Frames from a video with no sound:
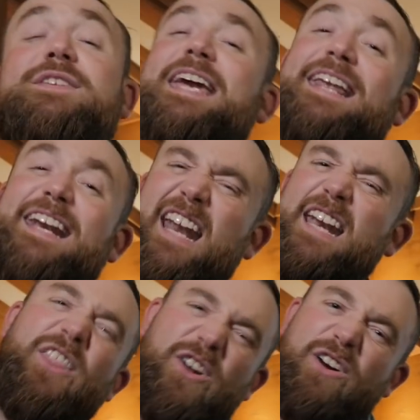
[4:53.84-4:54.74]
that's taken it
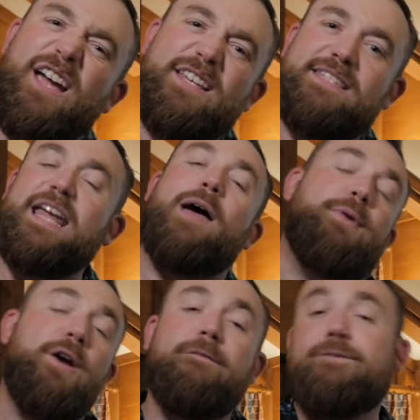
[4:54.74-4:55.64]
another
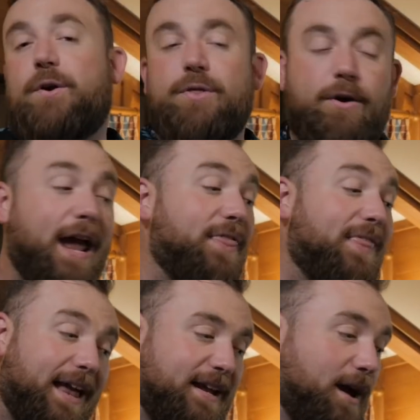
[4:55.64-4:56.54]
step further, and that